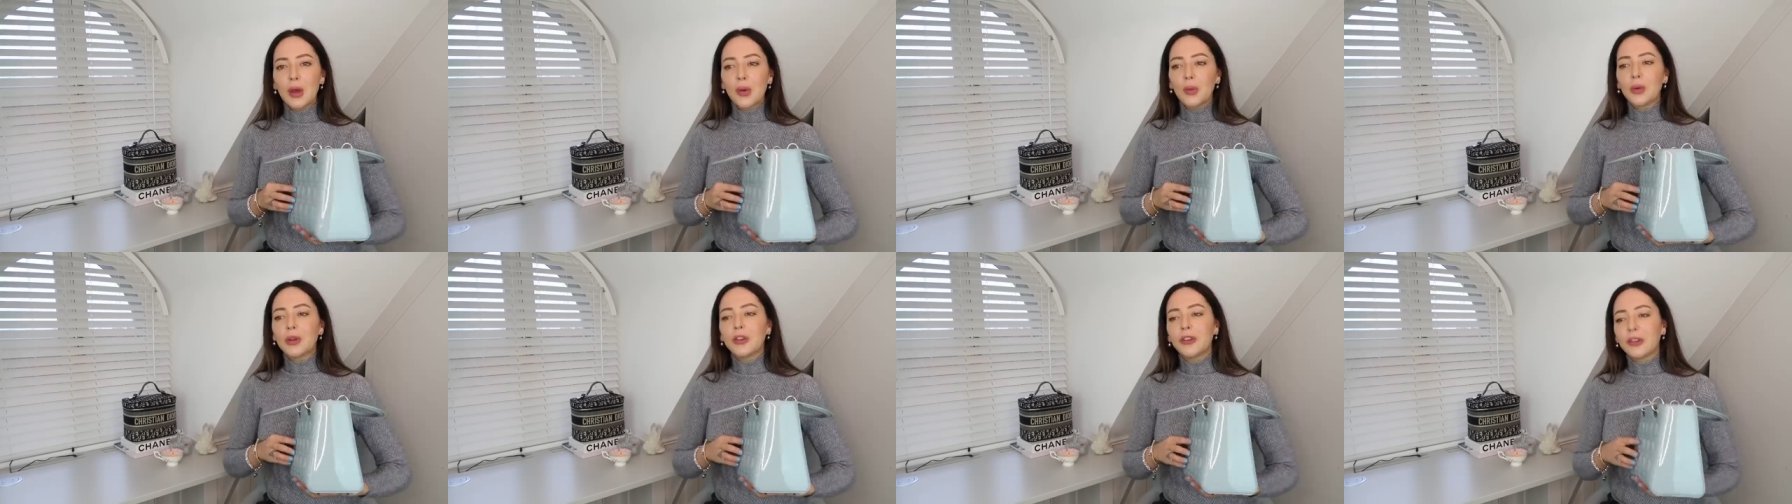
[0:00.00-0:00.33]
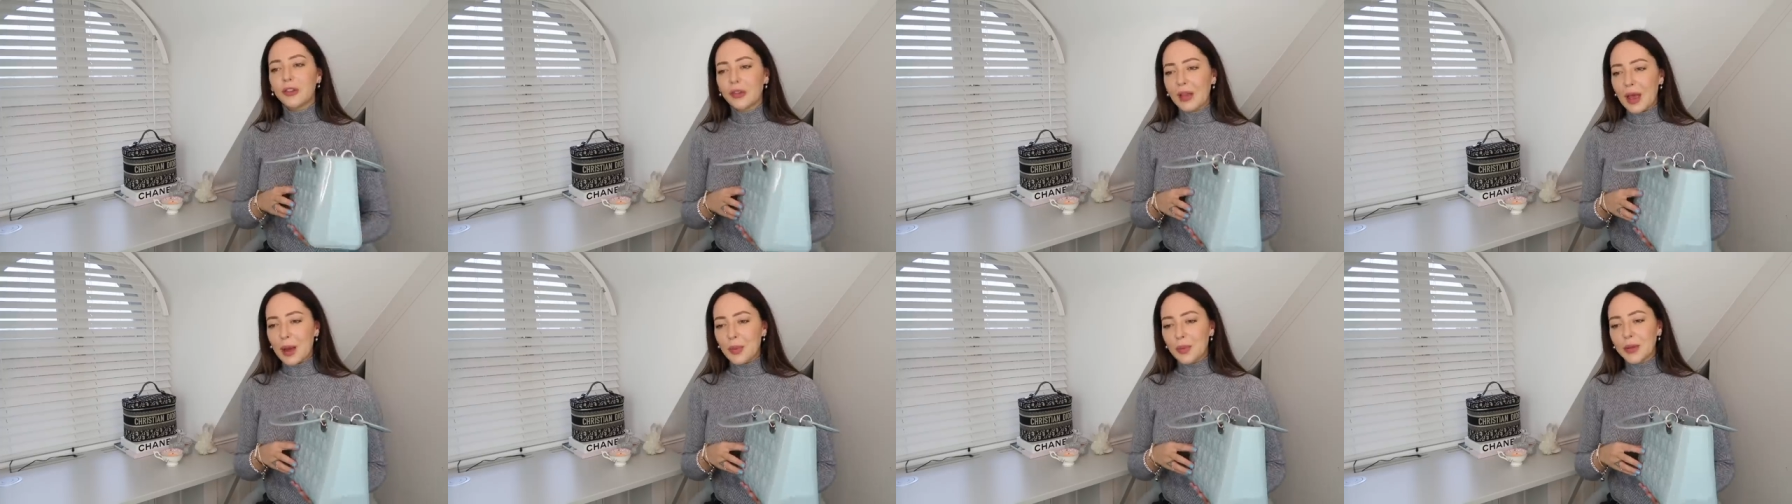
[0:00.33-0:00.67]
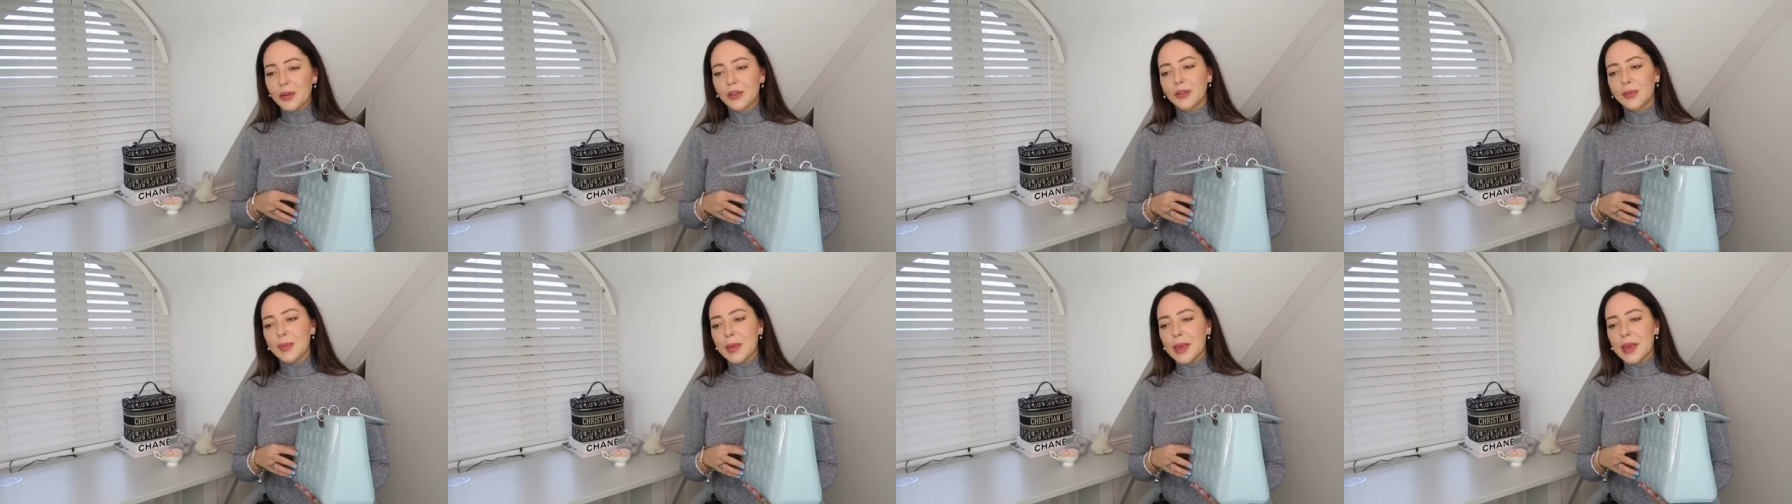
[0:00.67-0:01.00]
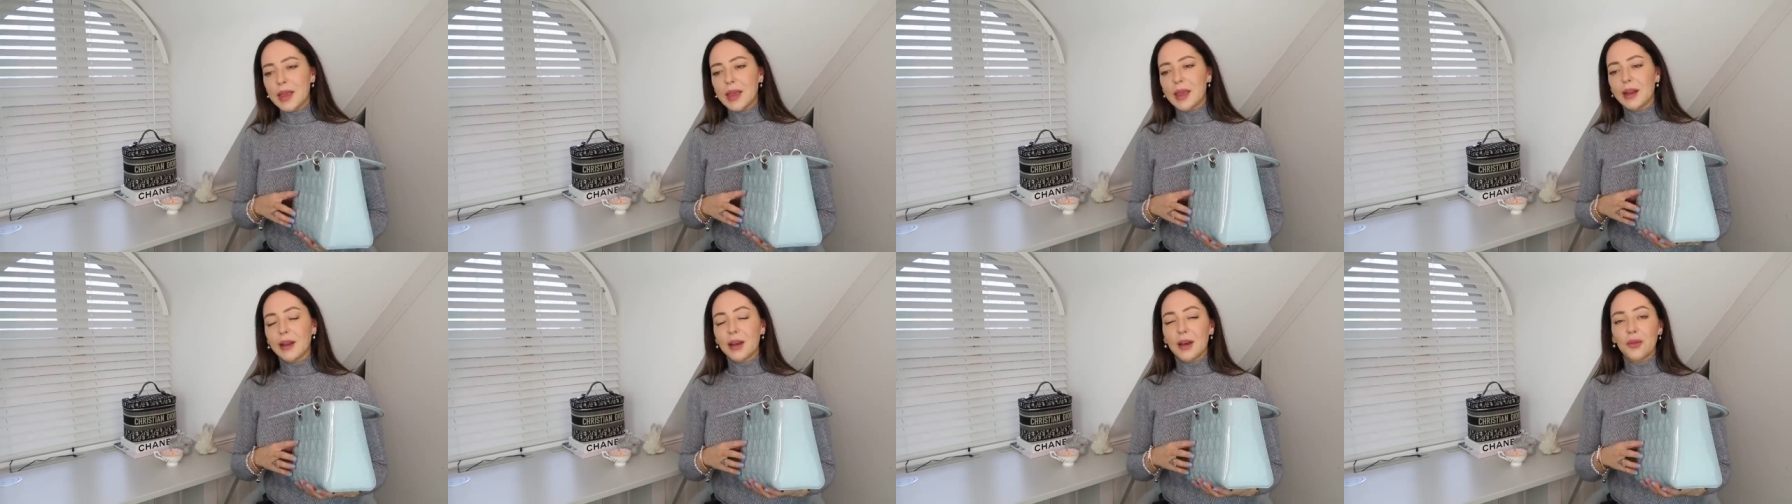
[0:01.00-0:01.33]
which has happened to
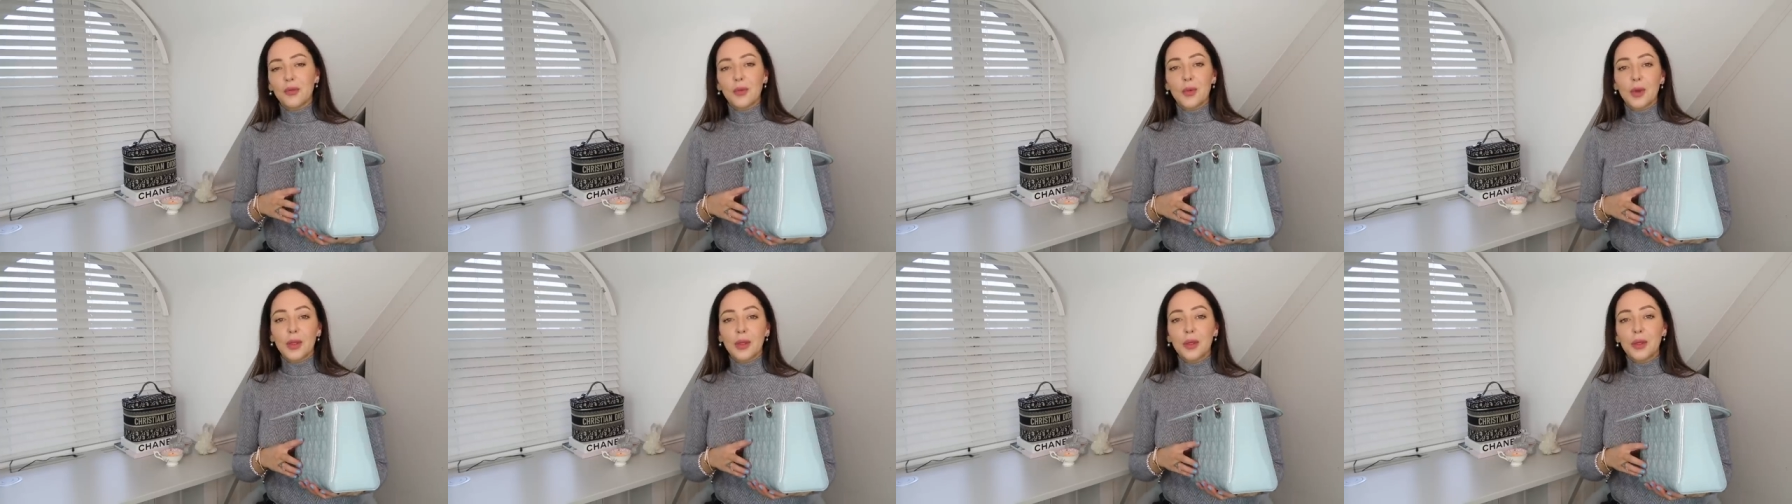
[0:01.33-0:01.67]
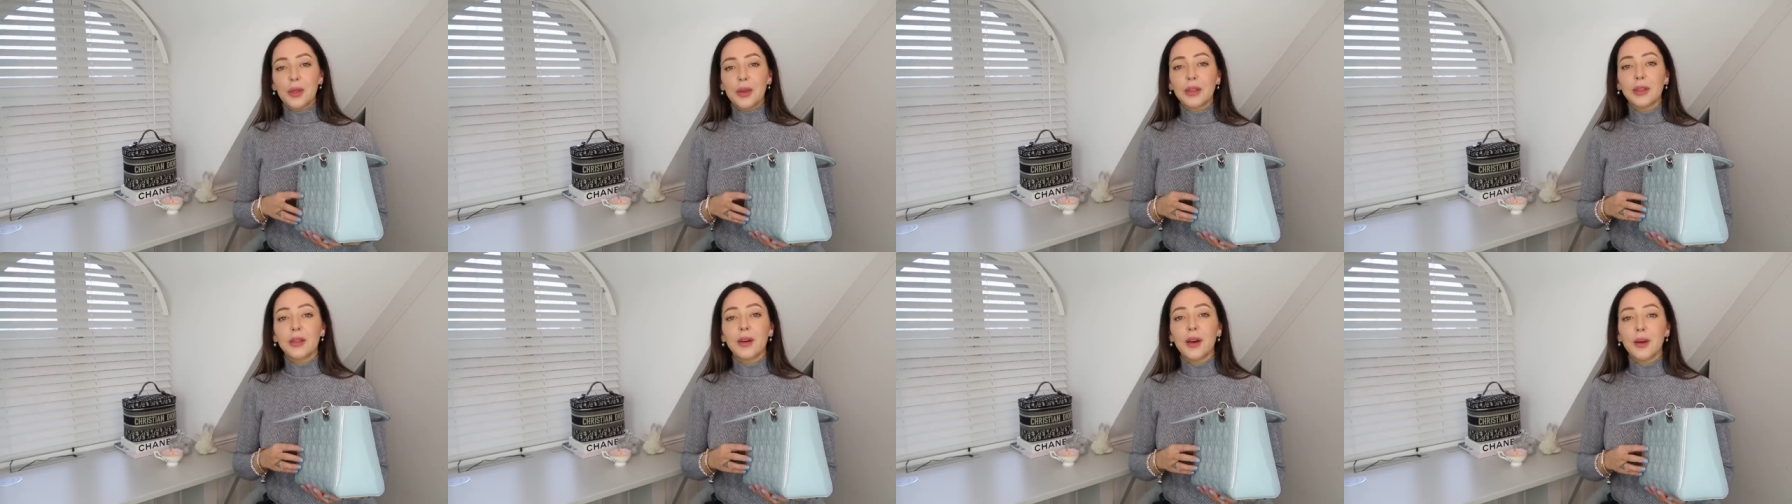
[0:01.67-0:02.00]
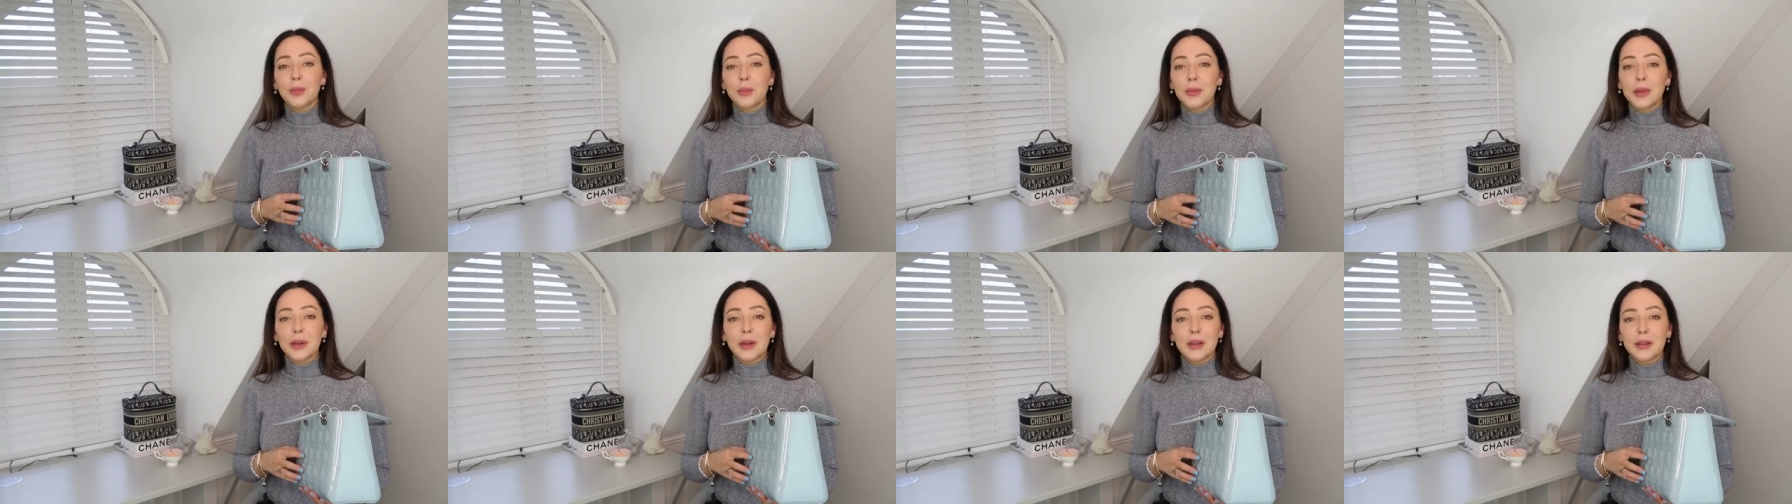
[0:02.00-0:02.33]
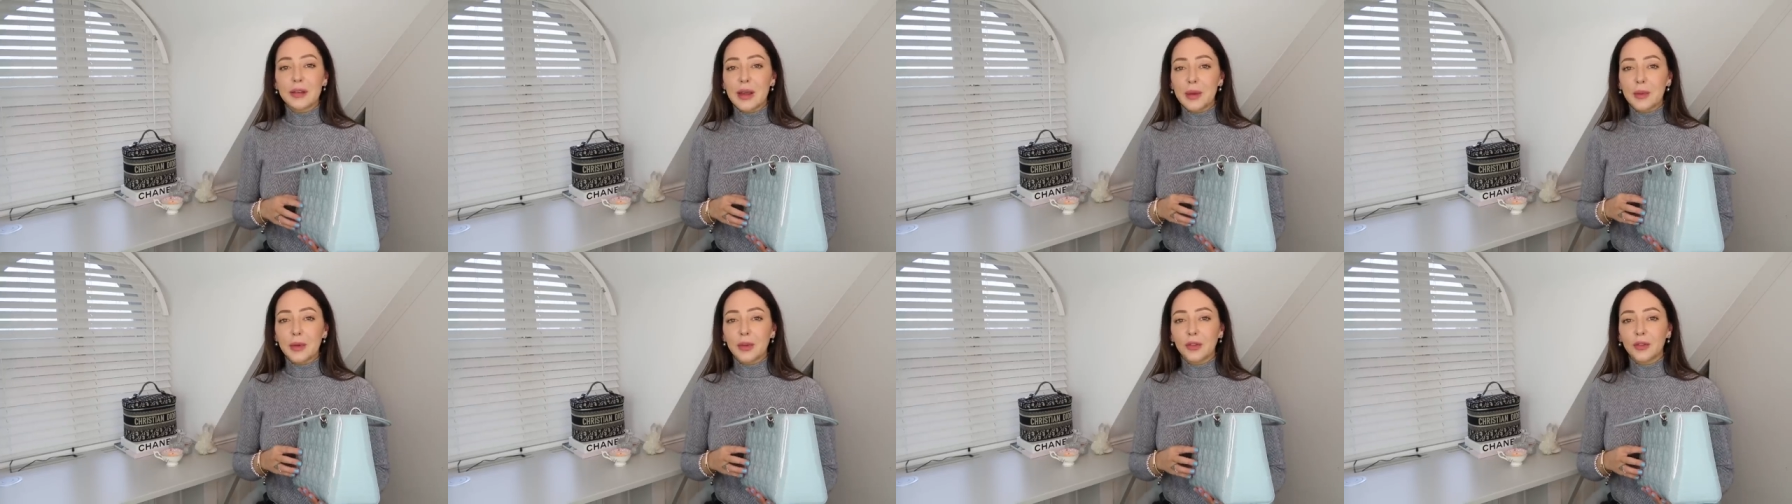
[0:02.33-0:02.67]
me, and I have one thing that I'm going to
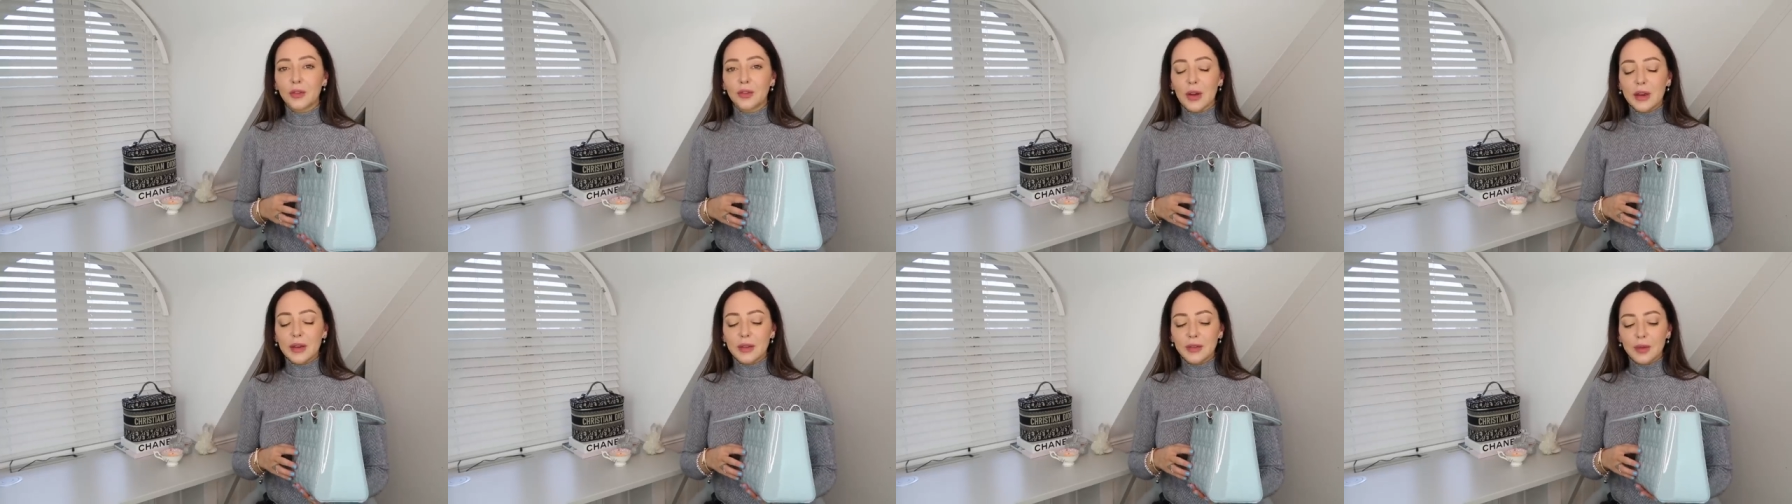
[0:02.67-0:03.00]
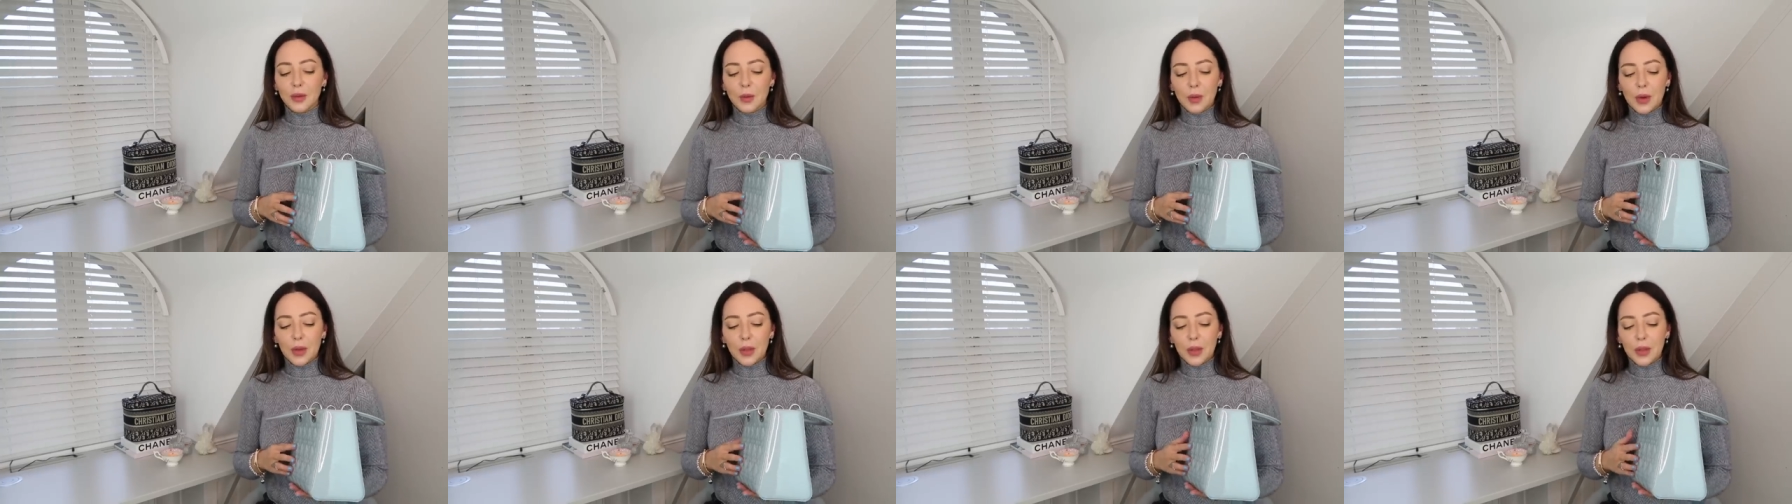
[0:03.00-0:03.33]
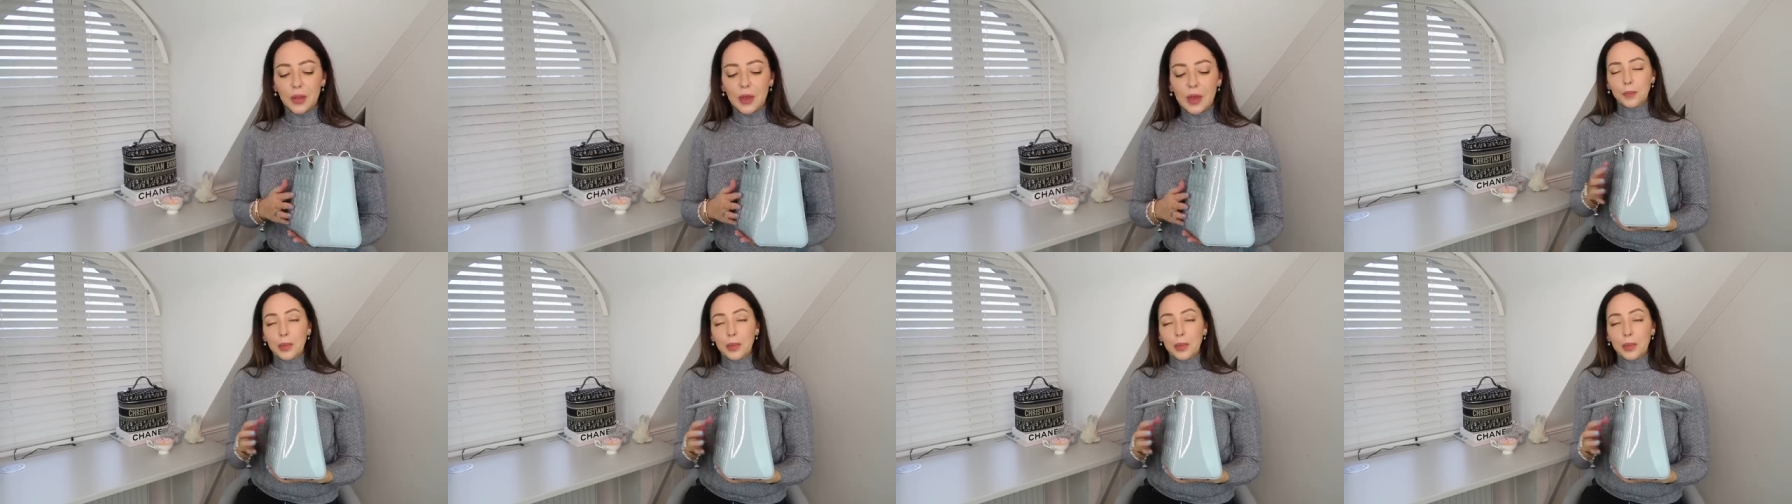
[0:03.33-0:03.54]
demonstrate it with.